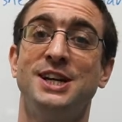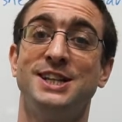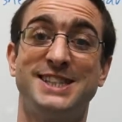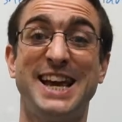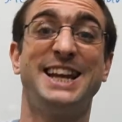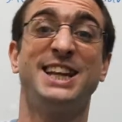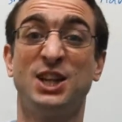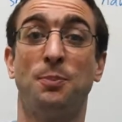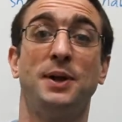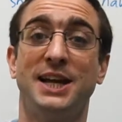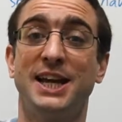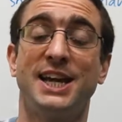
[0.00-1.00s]
telling the
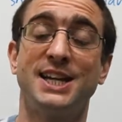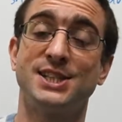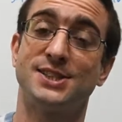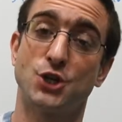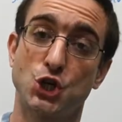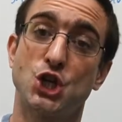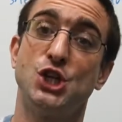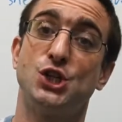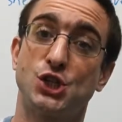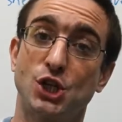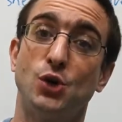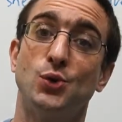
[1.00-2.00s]
police that she'd
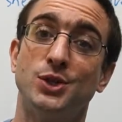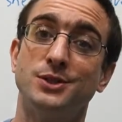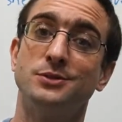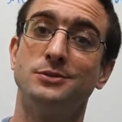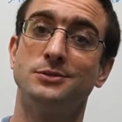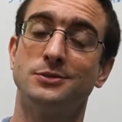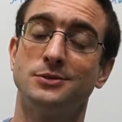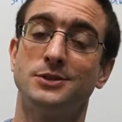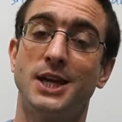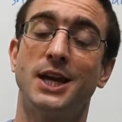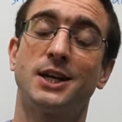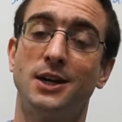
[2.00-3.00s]
stolen
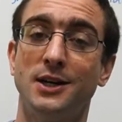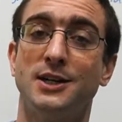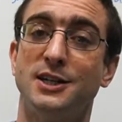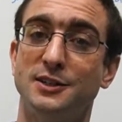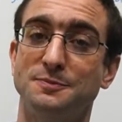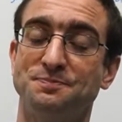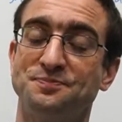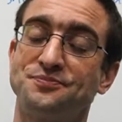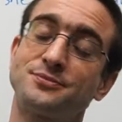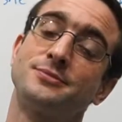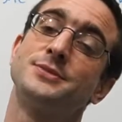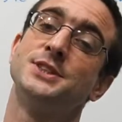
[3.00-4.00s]
their car.
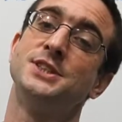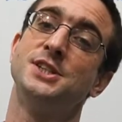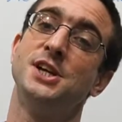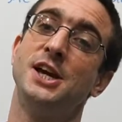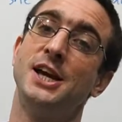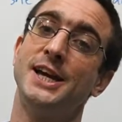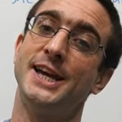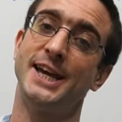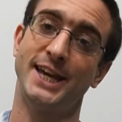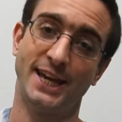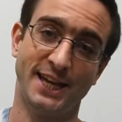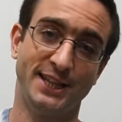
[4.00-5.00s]

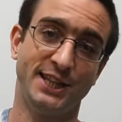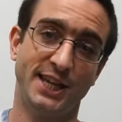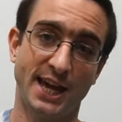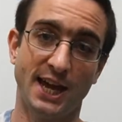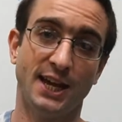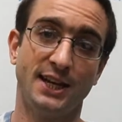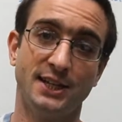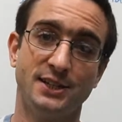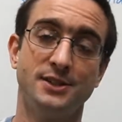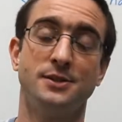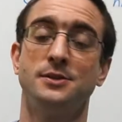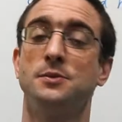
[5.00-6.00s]
In the
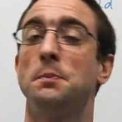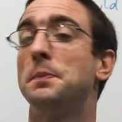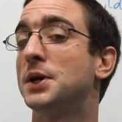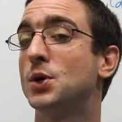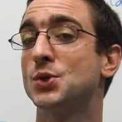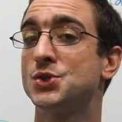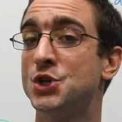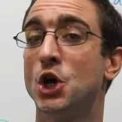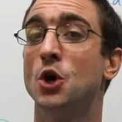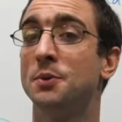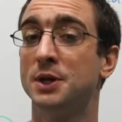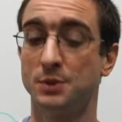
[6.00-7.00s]
end, because
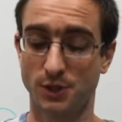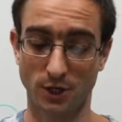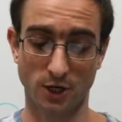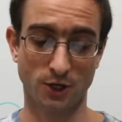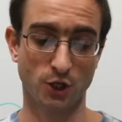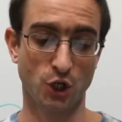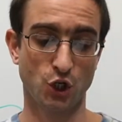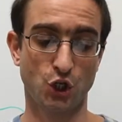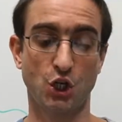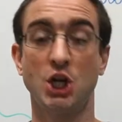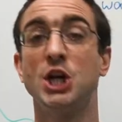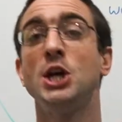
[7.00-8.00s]
nobody was hurt,
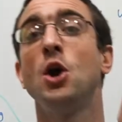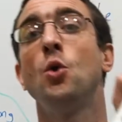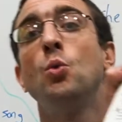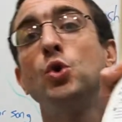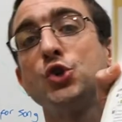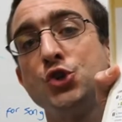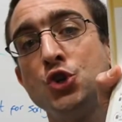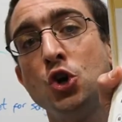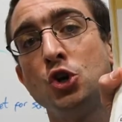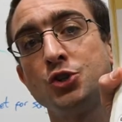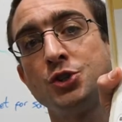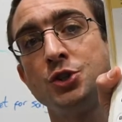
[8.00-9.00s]
she was
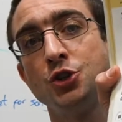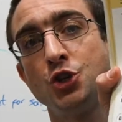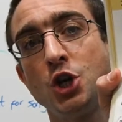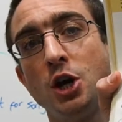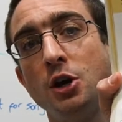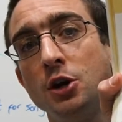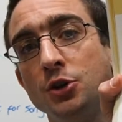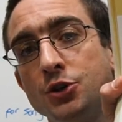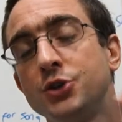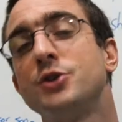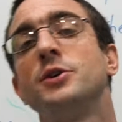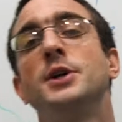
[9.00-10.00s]
not charged.
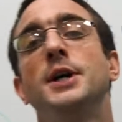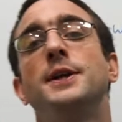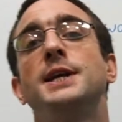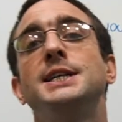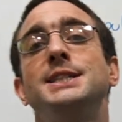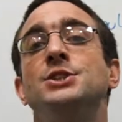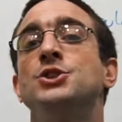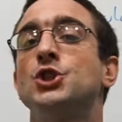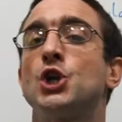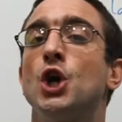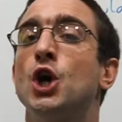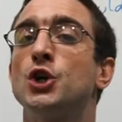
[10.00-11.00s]
They didn't
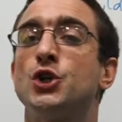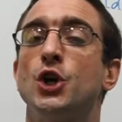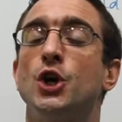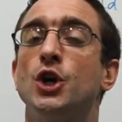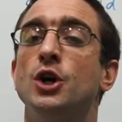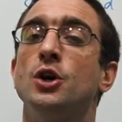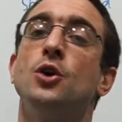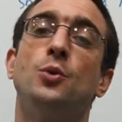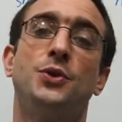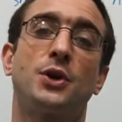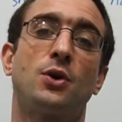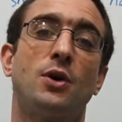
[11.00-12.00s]
charge her with
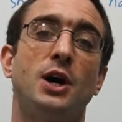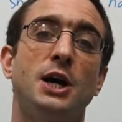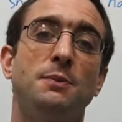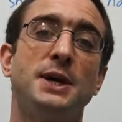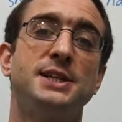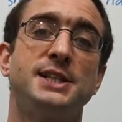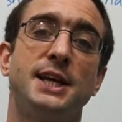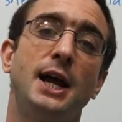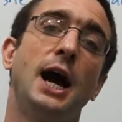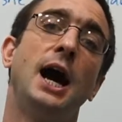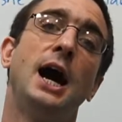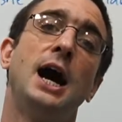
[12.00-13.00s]
a crime. They said,
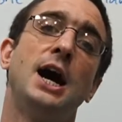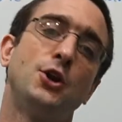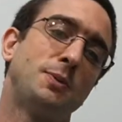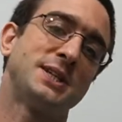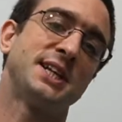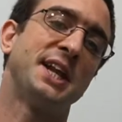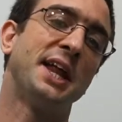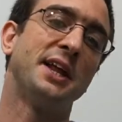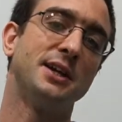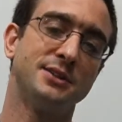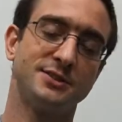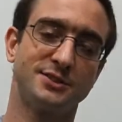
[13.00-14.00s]

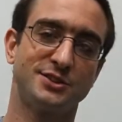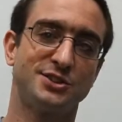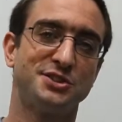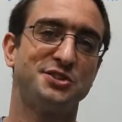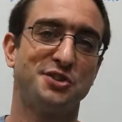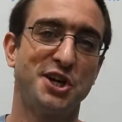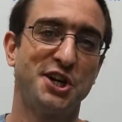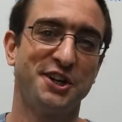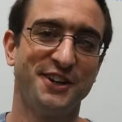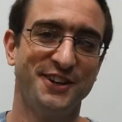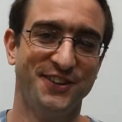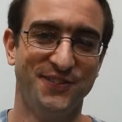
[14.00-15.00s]
no. Right?